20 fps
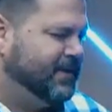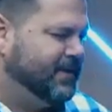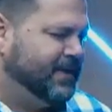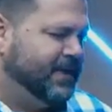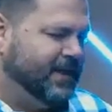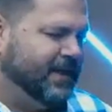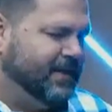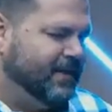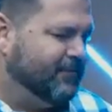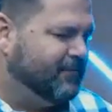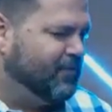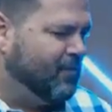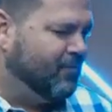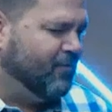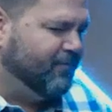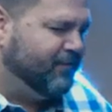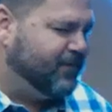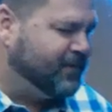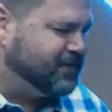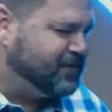He loved going
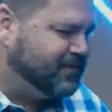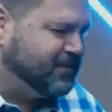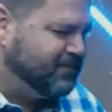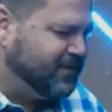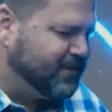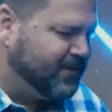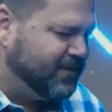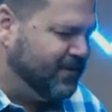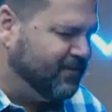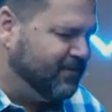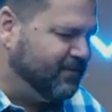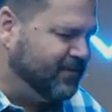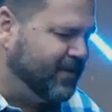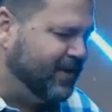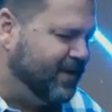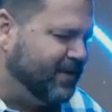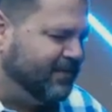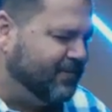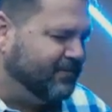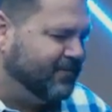fishing with you and
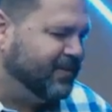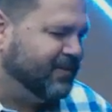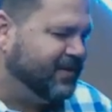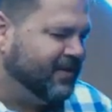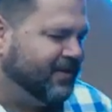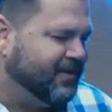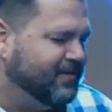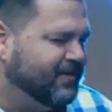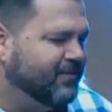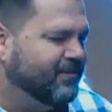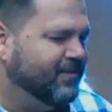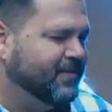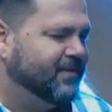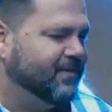hunting with you.